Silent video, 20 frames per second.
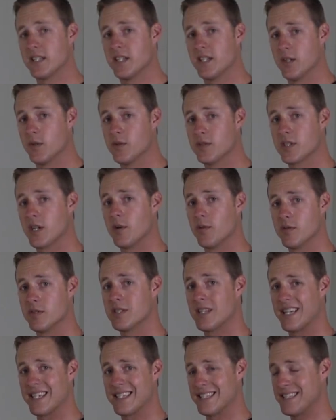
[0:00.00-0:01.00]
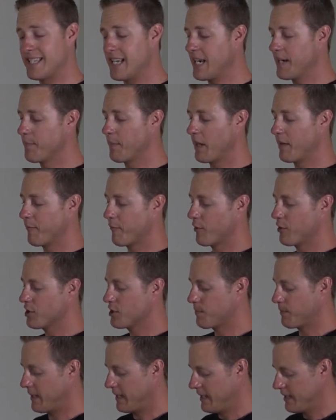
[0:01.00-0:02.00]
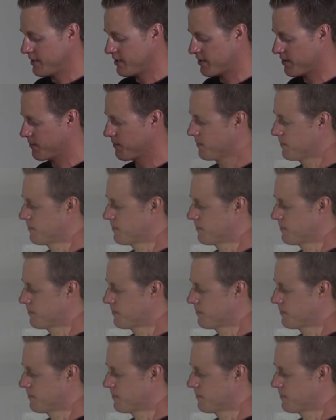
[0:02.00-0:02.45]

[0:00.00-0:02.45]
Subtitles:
to do is I always like to take my first piece,